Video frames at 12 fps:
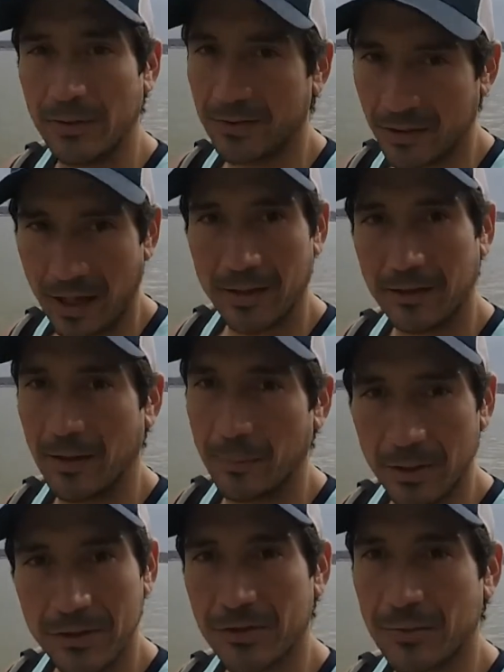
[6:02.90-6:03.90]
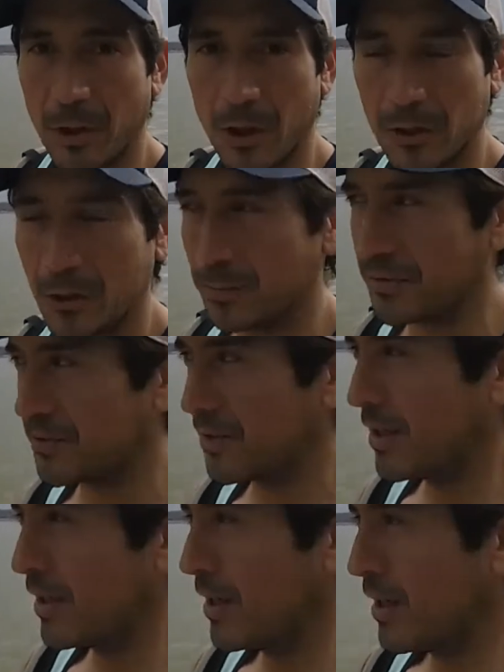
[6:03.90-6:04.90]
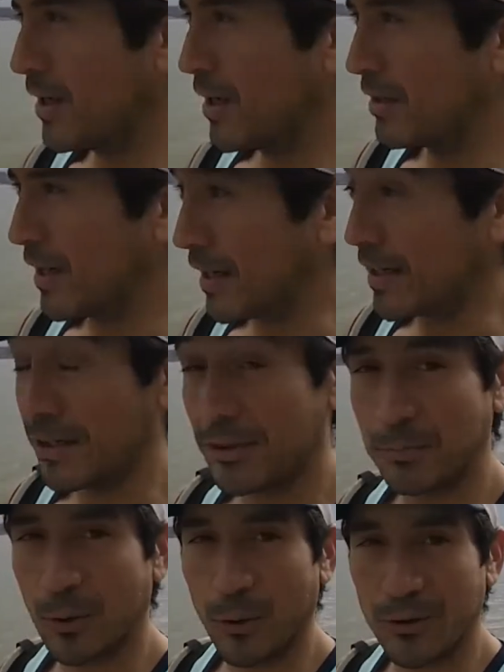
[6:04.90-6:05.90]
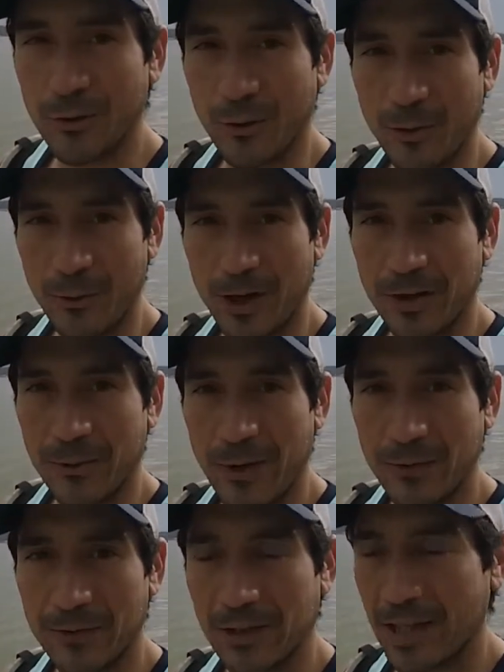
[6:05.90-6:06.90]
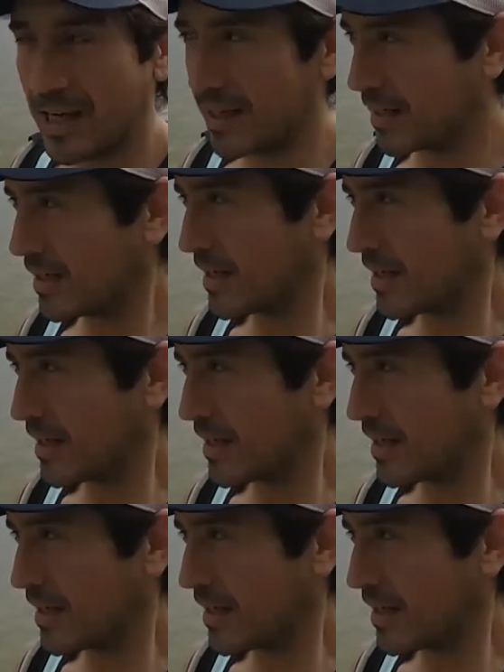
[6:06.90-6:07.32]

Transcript: It's not a bunch of small loops like an exploratory run around the lake.